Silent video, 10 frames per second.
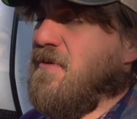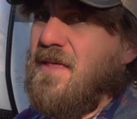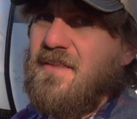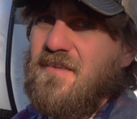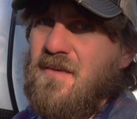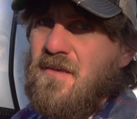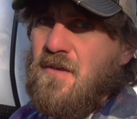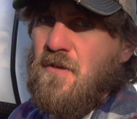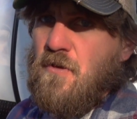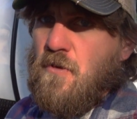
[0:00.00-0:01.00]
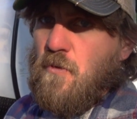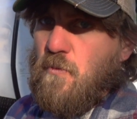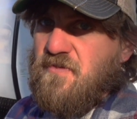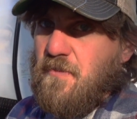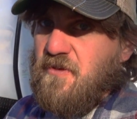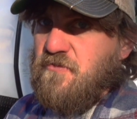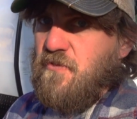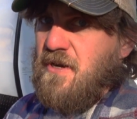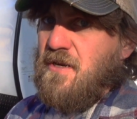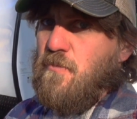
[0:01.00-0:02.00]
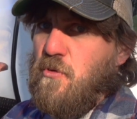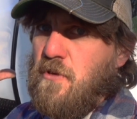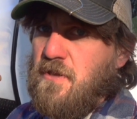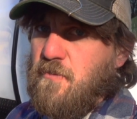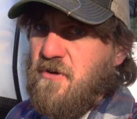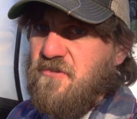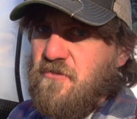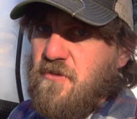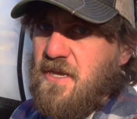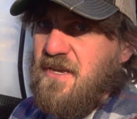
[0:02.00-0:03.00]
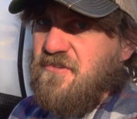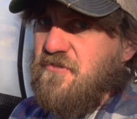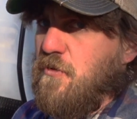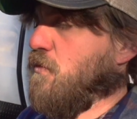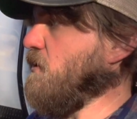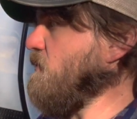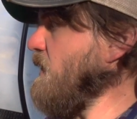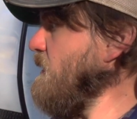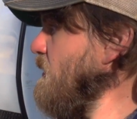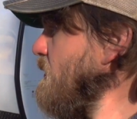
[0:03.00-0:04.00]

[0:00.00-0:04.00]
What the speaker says: that when something's running and pulling the pressure, the gauges don't work right.